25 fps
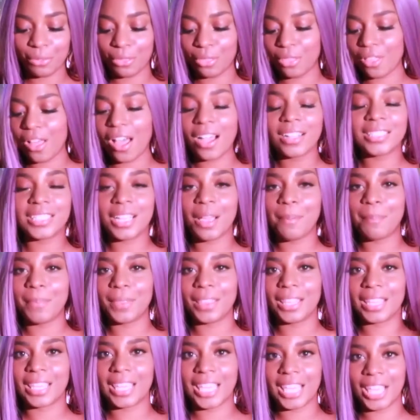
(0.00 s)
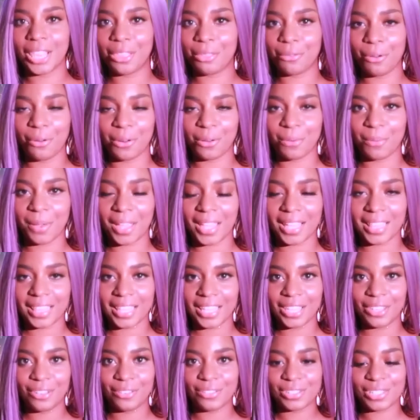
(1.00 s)
locked up and the key thrown away.
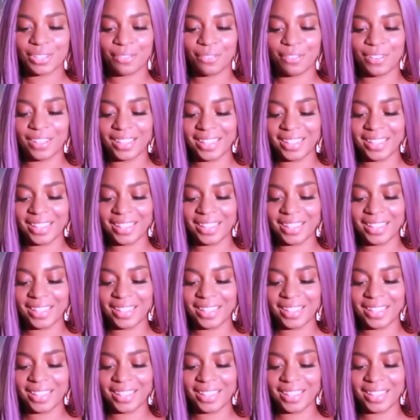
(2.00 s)
Like you just,